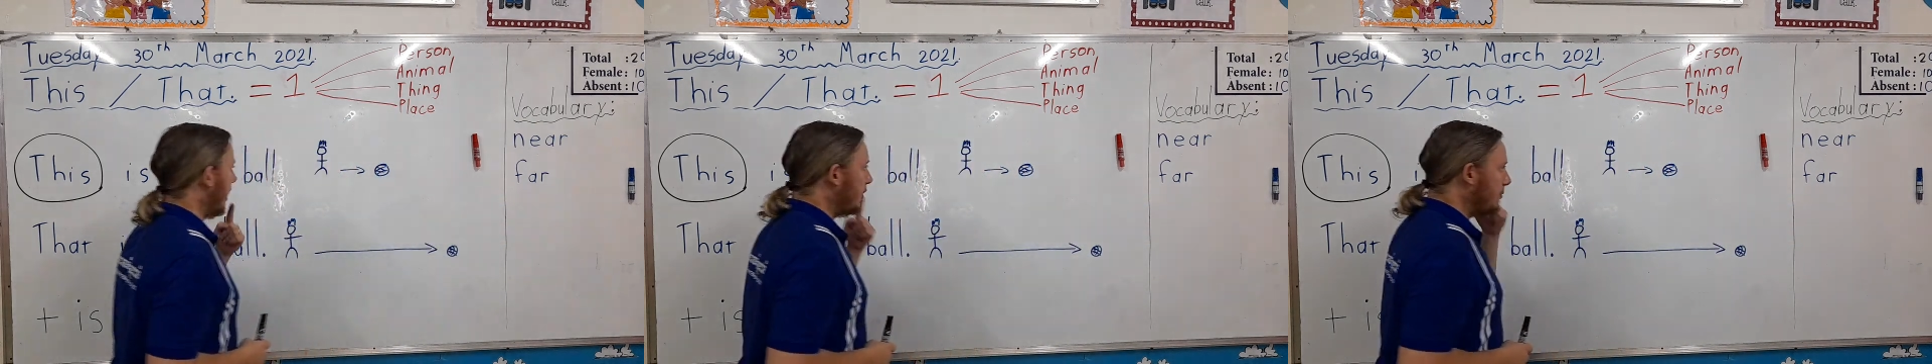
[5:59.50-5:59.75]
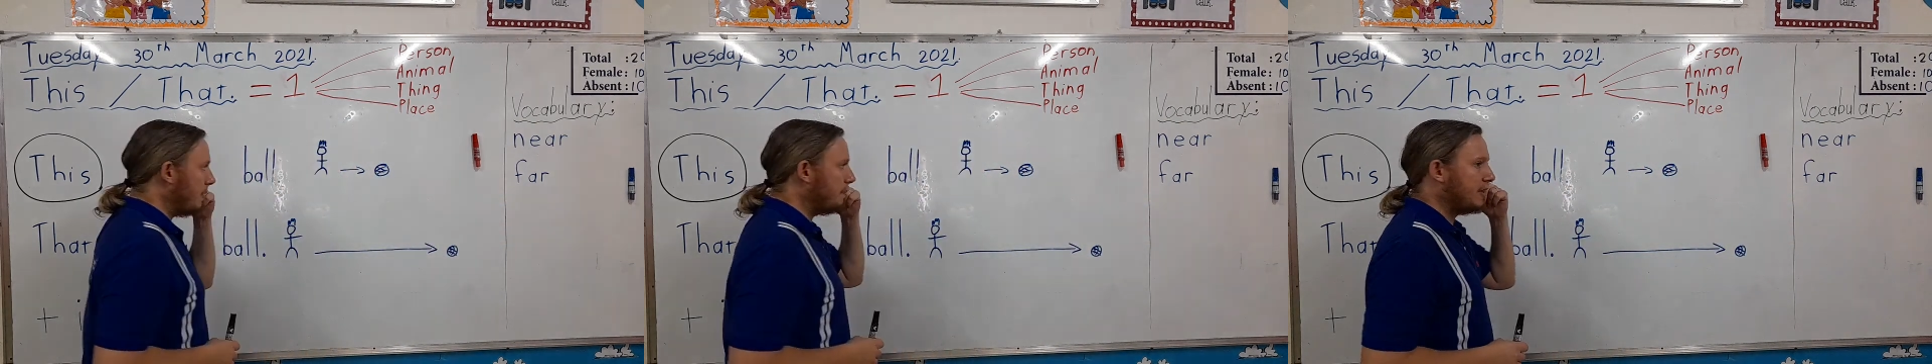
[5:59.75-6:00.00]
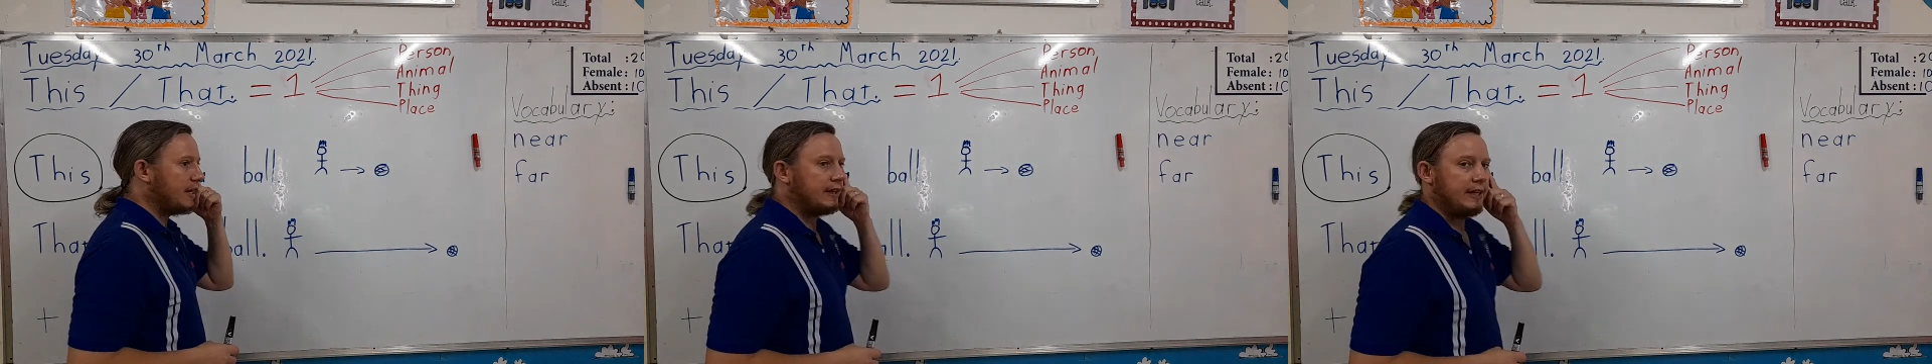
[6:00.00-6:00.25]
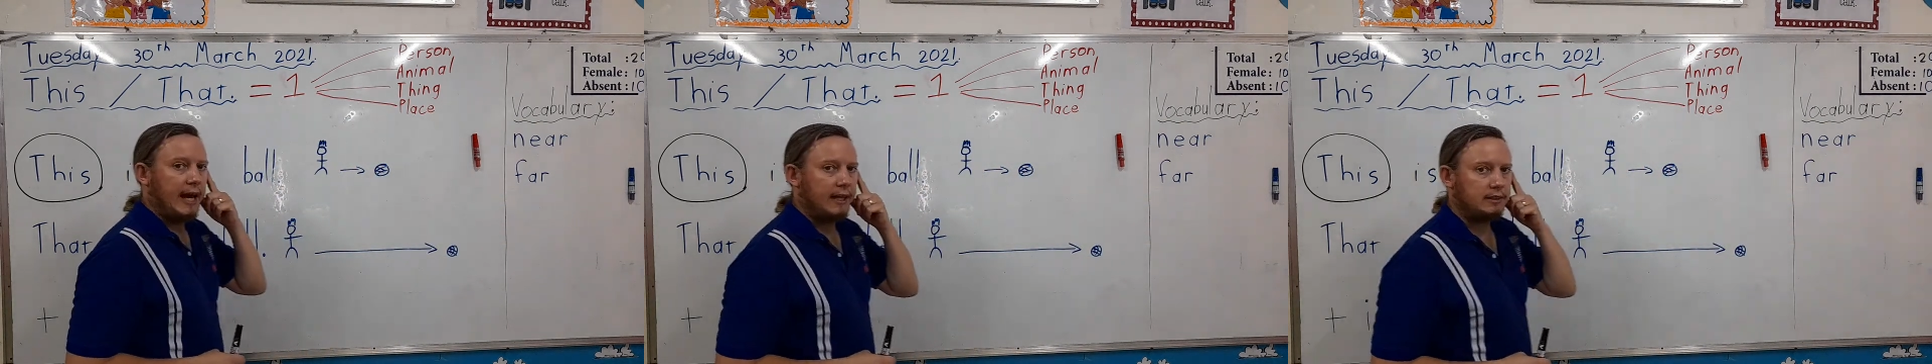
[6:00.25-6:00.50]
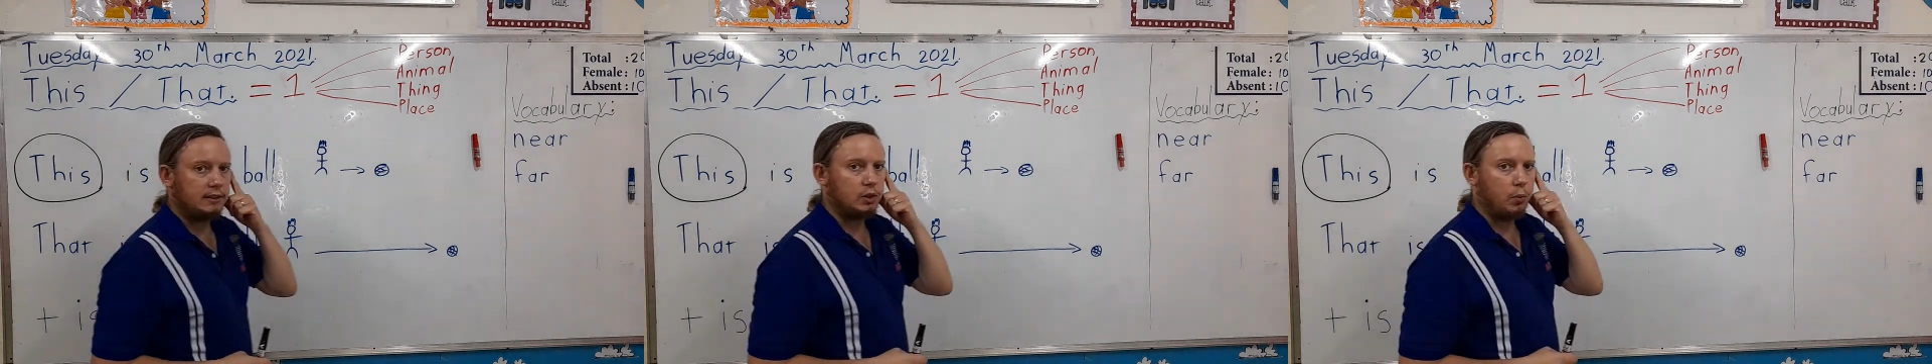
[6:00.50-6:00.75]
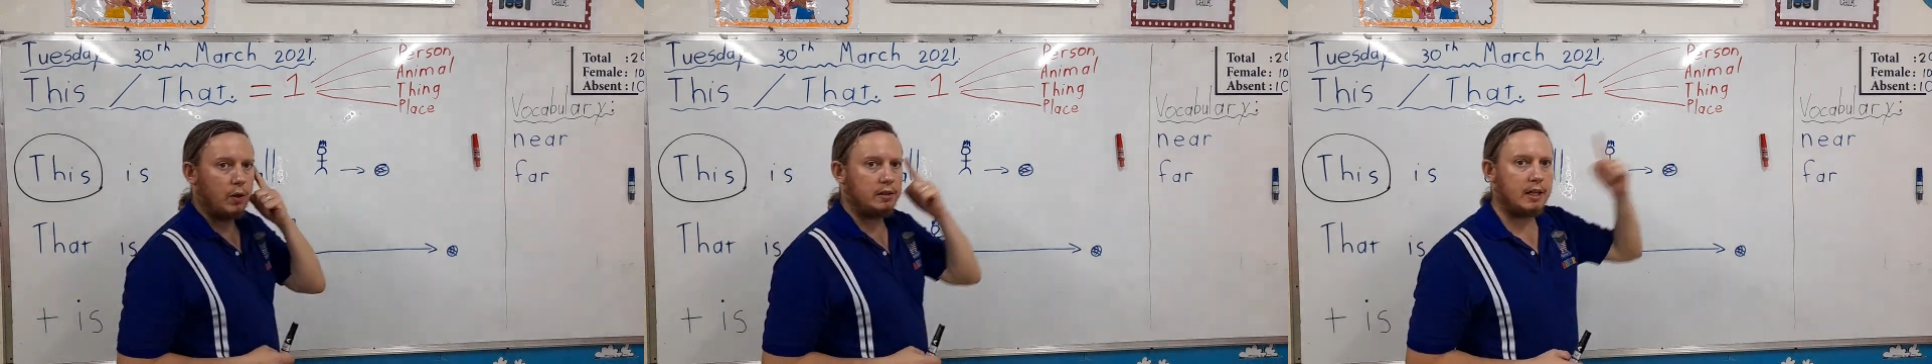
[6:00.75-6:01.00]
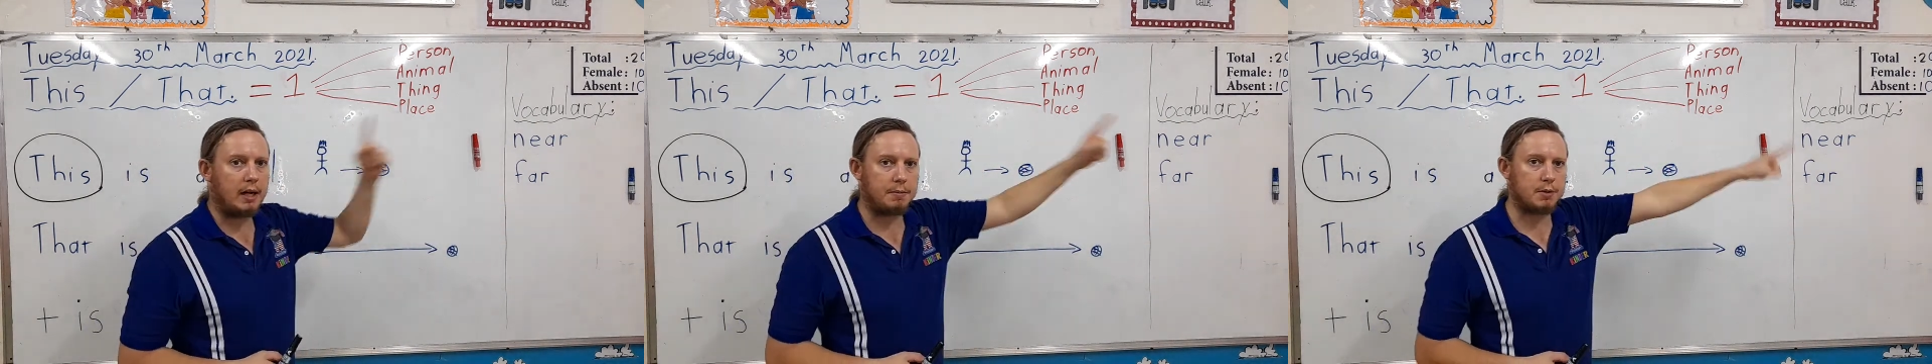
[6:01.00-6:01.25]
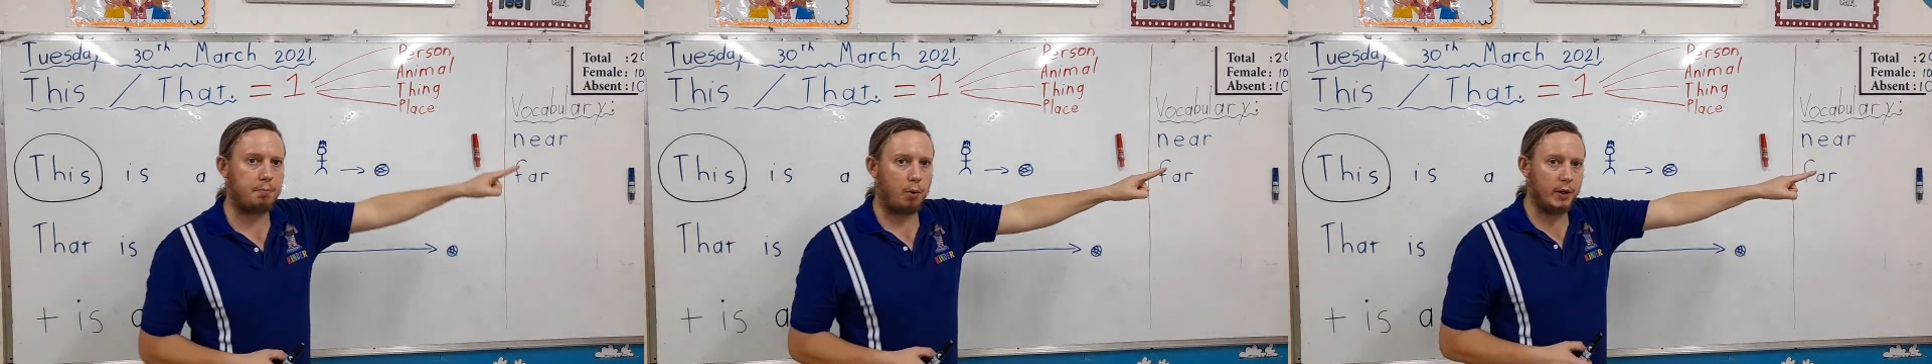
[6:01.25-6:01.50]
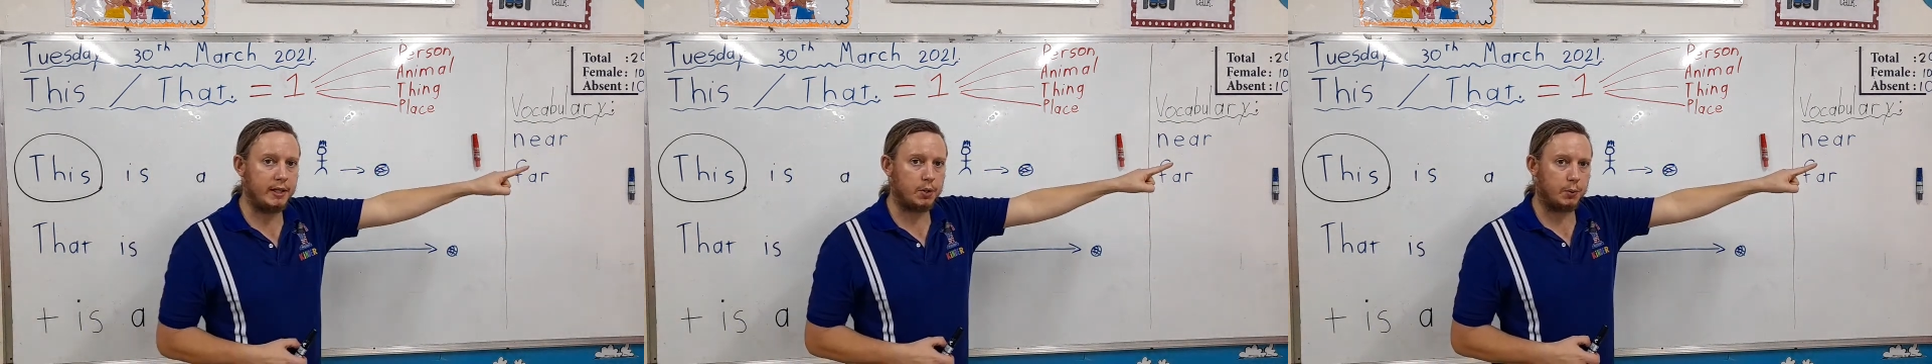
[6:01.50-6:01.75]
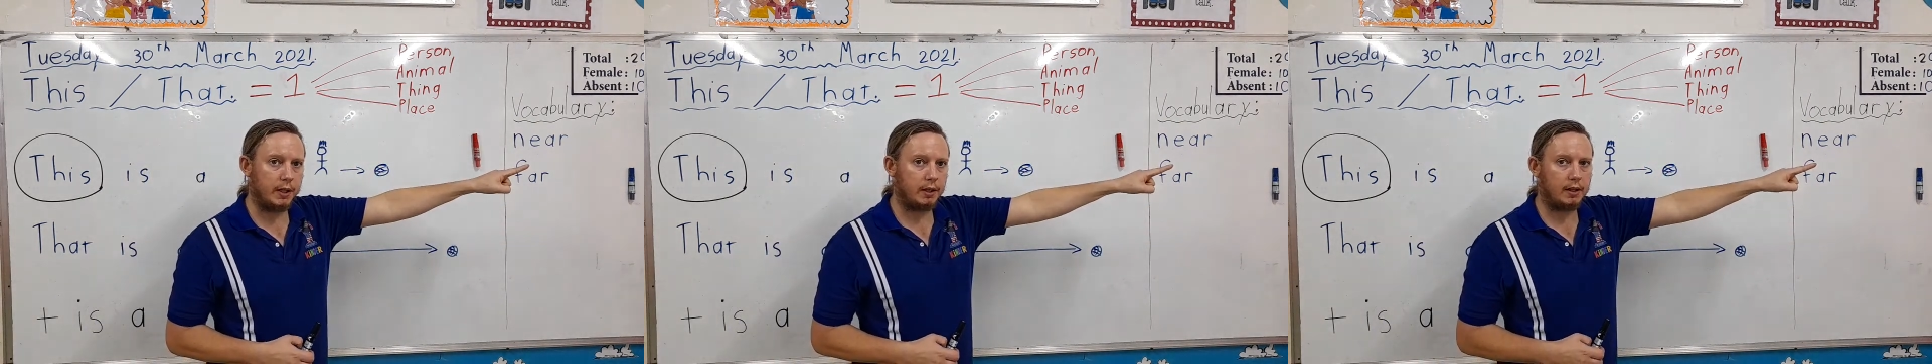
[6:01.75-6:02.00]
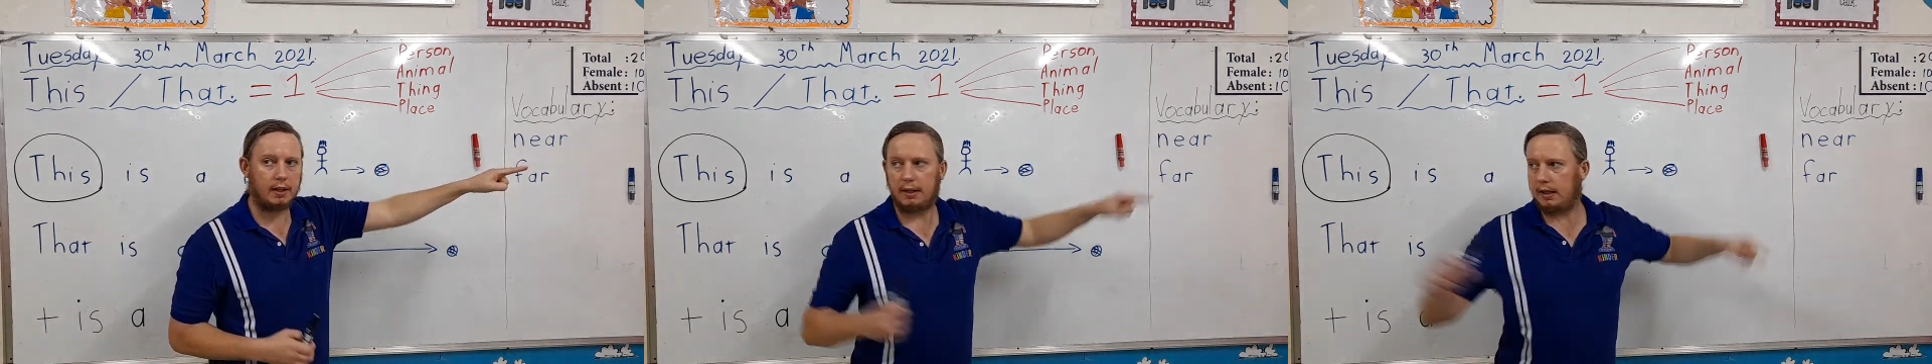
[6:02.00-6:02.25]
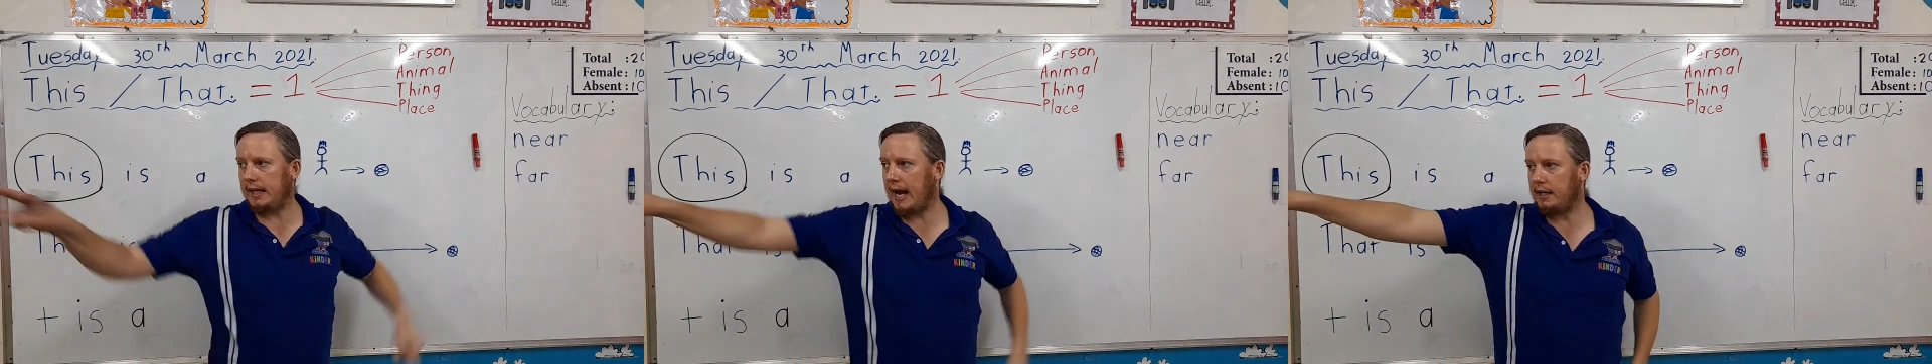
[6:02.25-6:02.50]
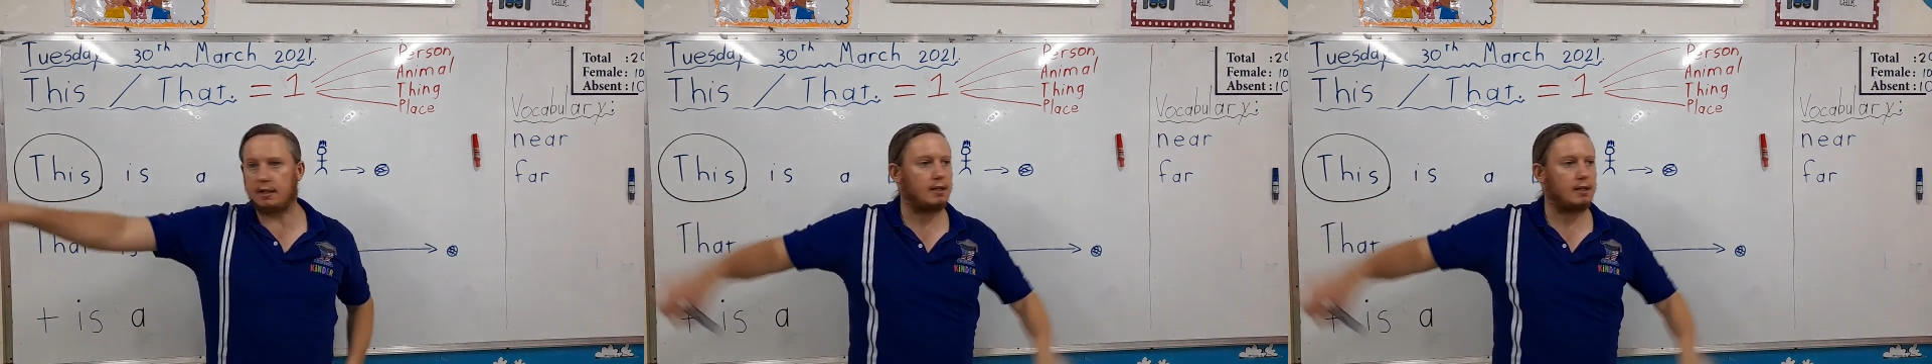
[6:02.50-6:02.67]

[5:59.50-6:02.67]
and remember that that is the one that I must point with. That.